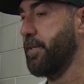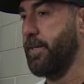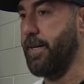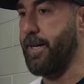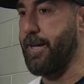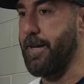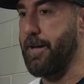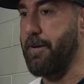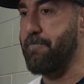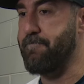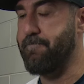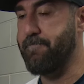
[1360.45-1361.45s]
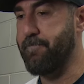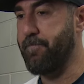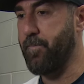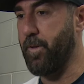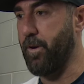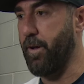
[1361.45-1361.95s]
Um,
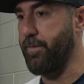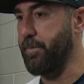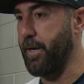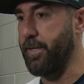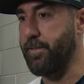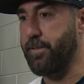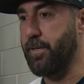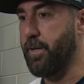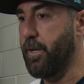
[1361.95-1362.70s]
you know, everybody's